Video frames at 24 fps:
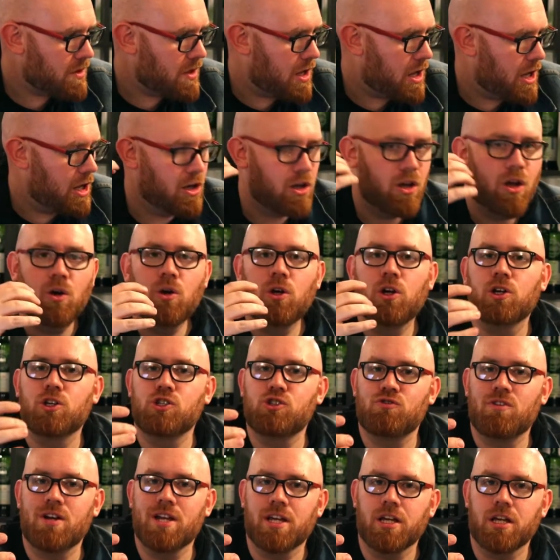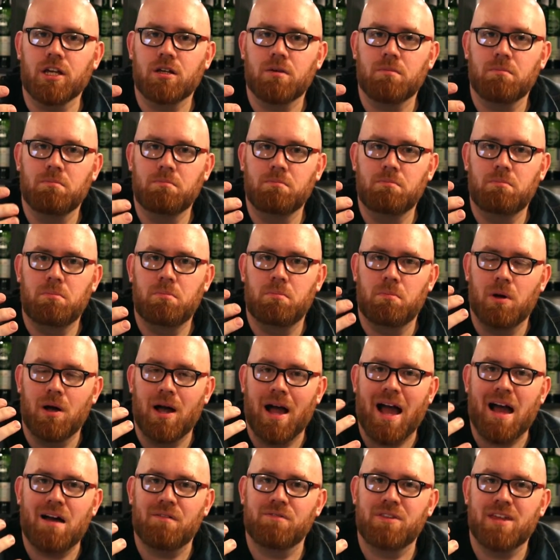a longer drink but
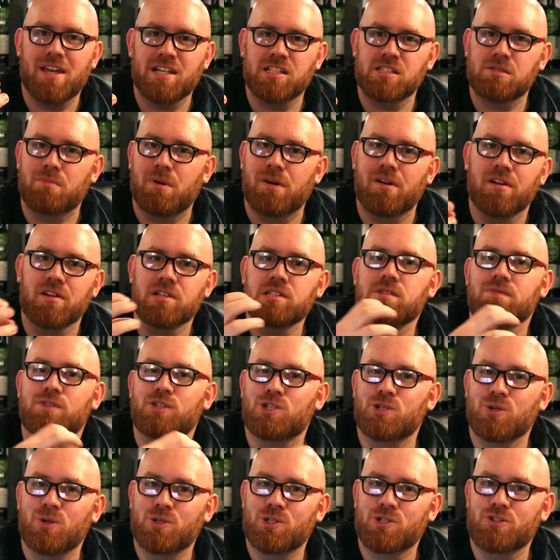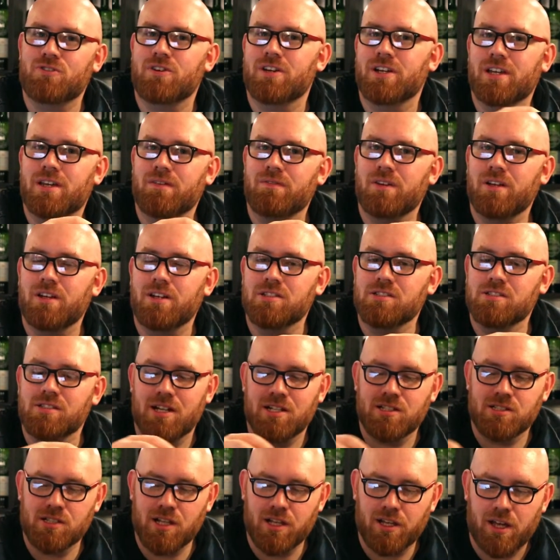have the experience of a shorter drink in a
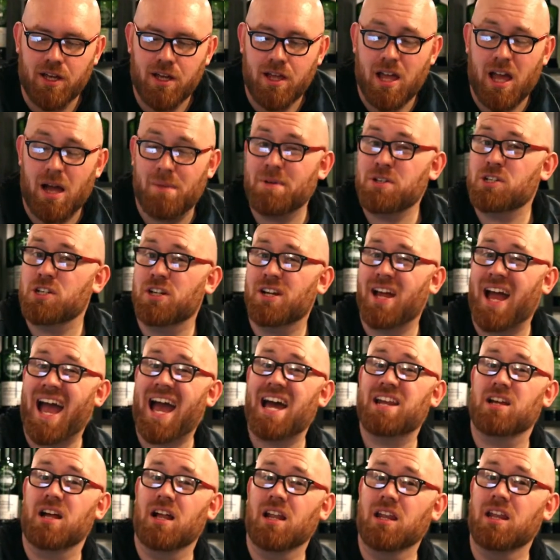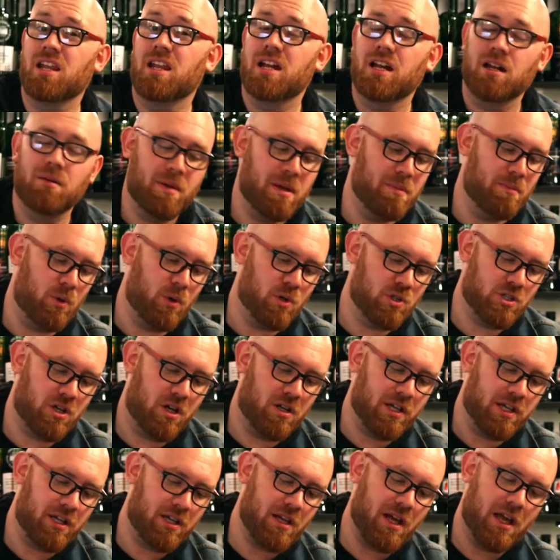sense. Like, I'm actually going to add a little bit more
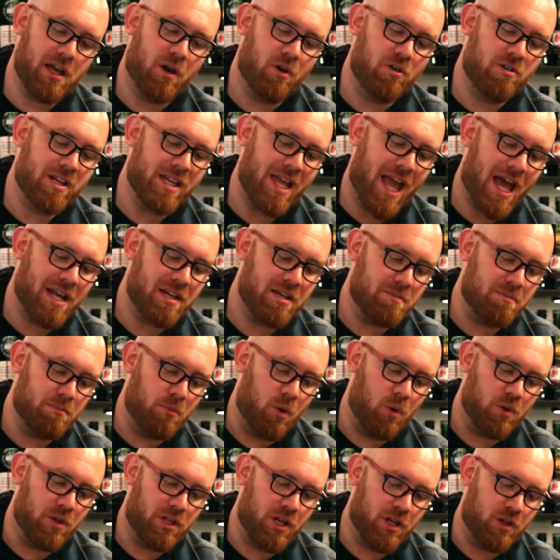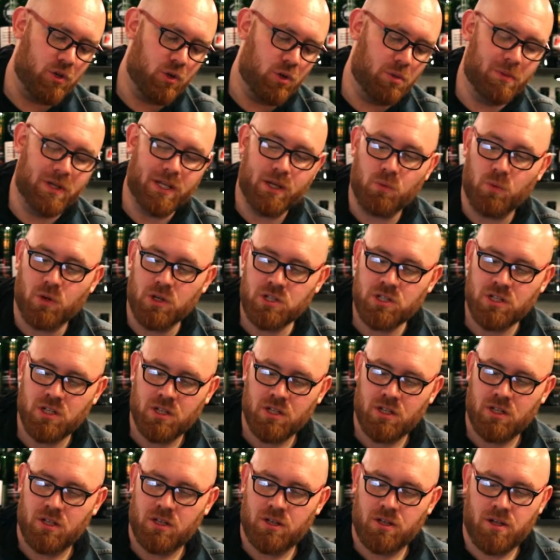tonic. I already added more than I normally would,
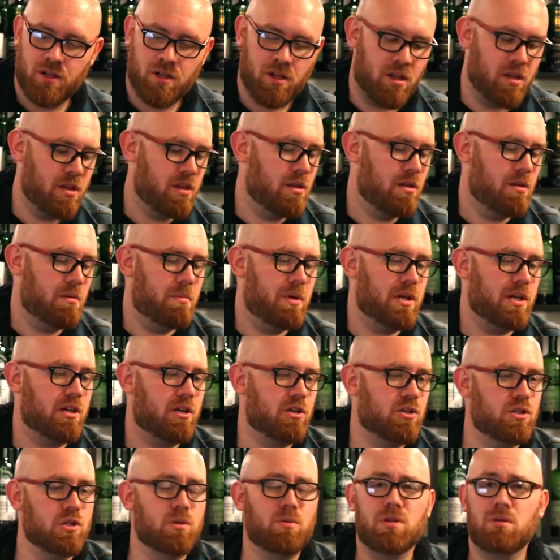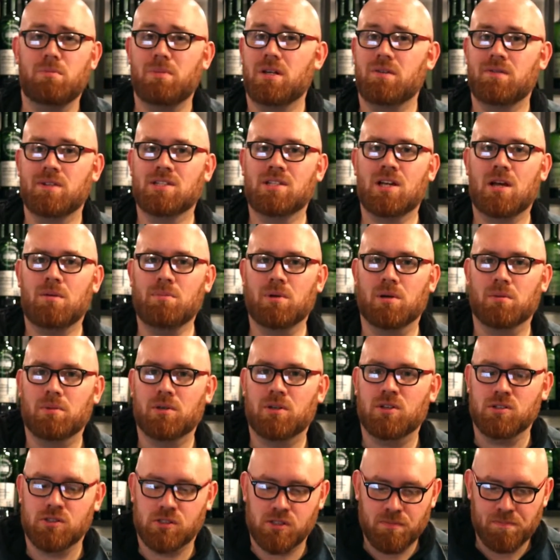but it could do with a bit of a top-up
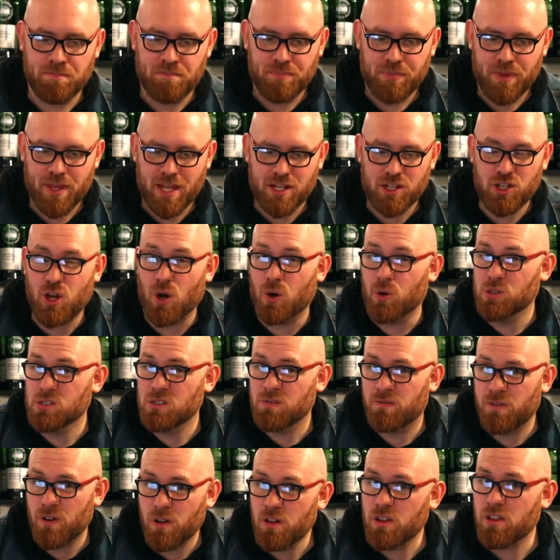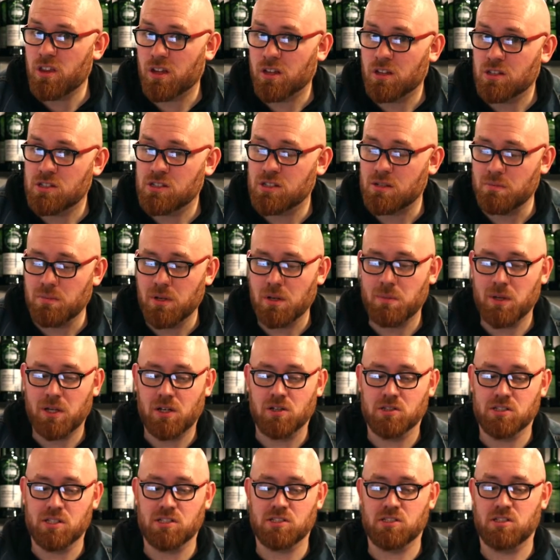because it goes further simply
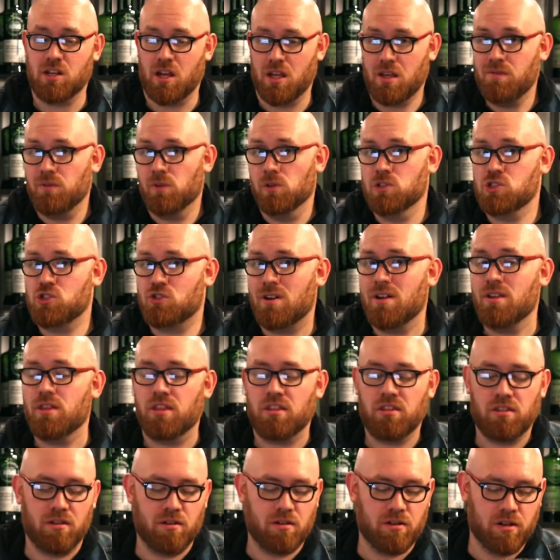because it's navel strength.